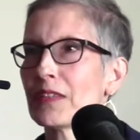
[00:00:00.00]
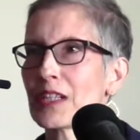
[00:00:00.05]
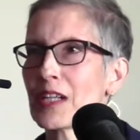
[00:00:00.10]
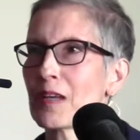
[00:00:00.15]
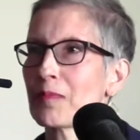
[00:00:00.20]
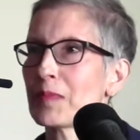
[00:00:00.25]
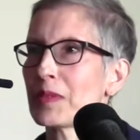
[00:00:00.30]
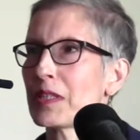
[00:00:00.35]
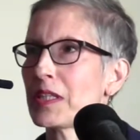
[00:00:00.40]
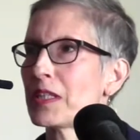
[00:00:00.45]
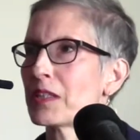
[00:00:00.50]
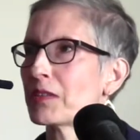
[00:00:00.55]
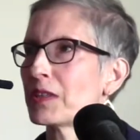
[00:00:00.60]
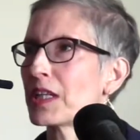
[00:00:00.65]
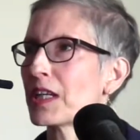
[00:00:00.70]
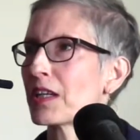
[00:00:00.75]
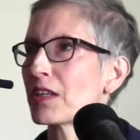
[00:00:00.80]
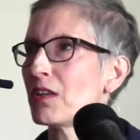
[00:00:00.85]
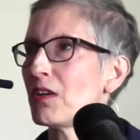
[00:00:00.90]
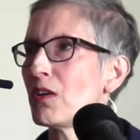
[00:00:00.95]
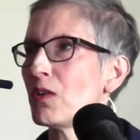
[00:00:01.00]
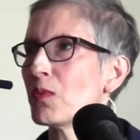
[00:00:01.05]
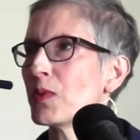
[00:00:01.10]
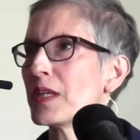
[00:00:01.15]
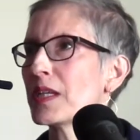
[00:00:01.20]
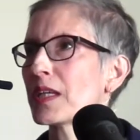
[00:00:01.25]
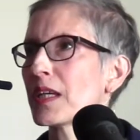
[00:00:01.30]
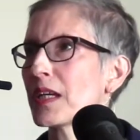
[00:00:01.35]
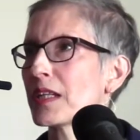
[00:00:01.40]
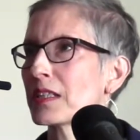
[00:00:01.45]
and I've been hearing it all
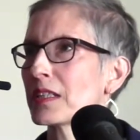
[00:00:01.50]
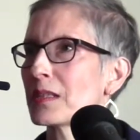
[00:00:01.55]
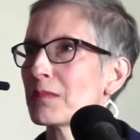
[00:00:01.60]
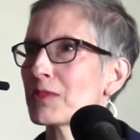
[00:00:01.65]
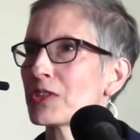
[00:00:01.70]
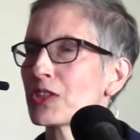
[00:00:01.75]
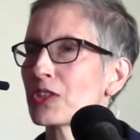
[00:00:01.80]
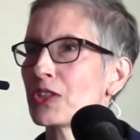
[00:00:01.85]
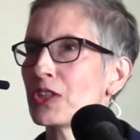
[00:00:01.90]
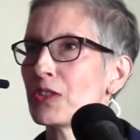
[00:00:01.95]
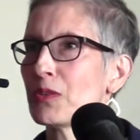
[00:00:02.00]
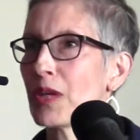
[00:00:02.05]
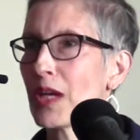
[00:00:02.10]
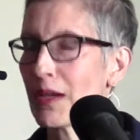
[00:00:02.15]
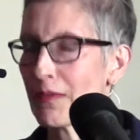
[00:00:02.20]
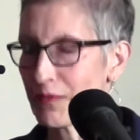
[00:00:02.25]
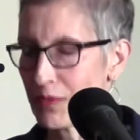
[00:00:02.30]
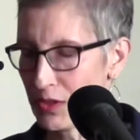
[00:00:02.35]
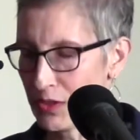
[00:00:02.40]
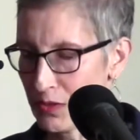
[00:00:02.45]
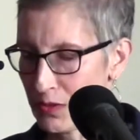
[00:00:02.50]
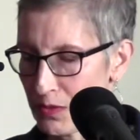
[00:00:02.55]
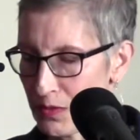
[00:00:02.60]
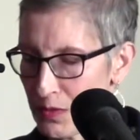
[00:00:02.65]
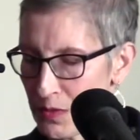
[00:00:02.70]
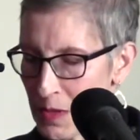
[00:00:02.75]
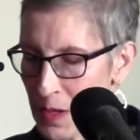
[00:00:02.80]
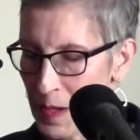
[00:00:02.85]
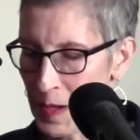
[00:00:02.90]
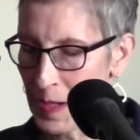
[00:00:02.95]
weekend. I'm sure you have
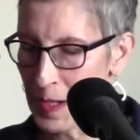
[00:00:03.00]
too.